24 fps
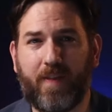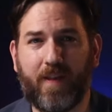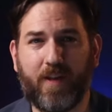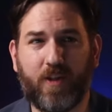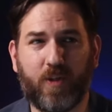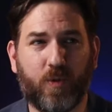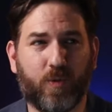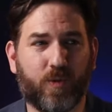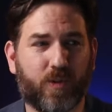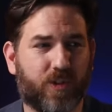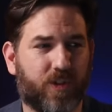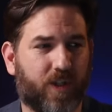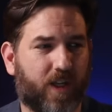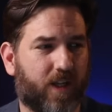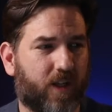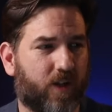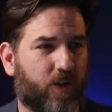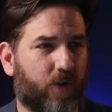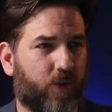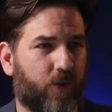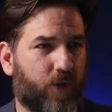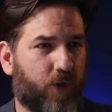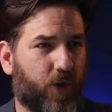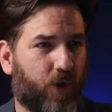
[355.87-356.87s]
and then you
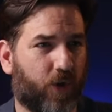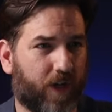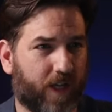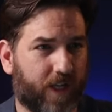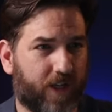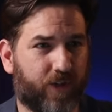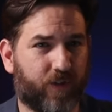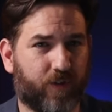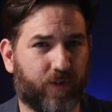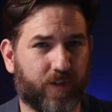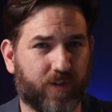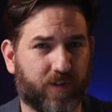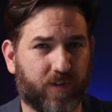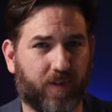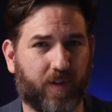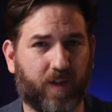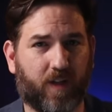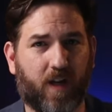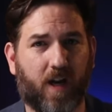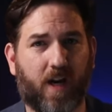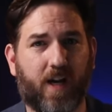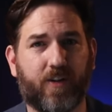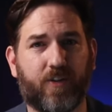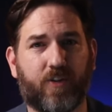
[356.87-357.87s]
sell your interest in
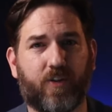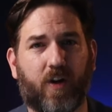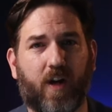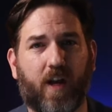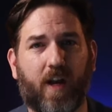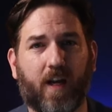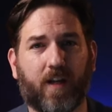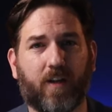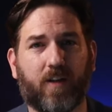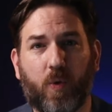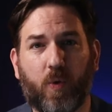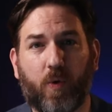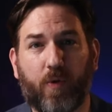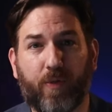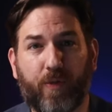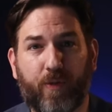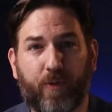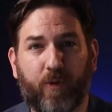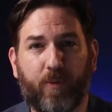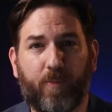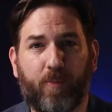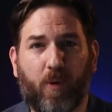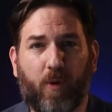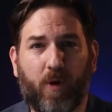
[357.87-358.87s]
the contract to a
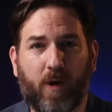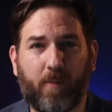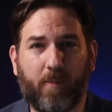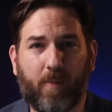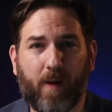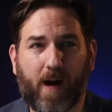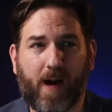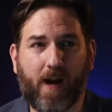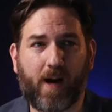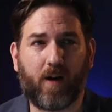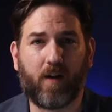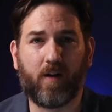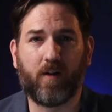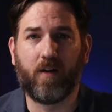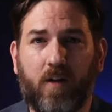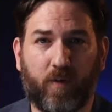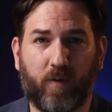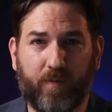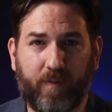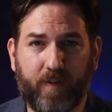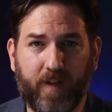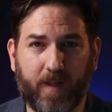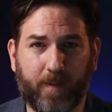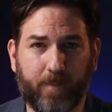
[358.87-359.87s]
third-party buyer
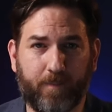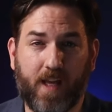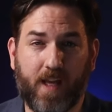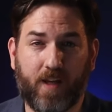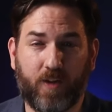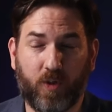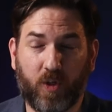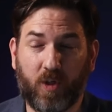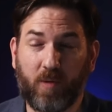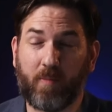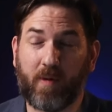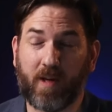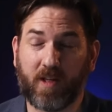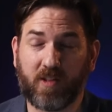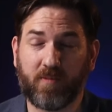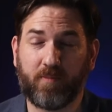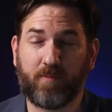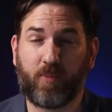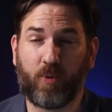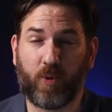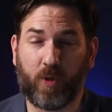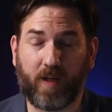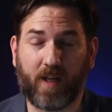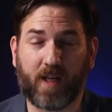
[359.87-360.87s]
for a fee. And you can make
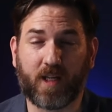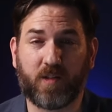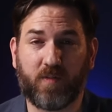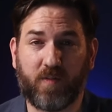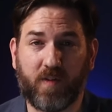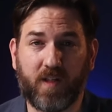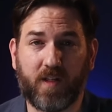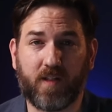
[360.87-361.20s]
some pretty nice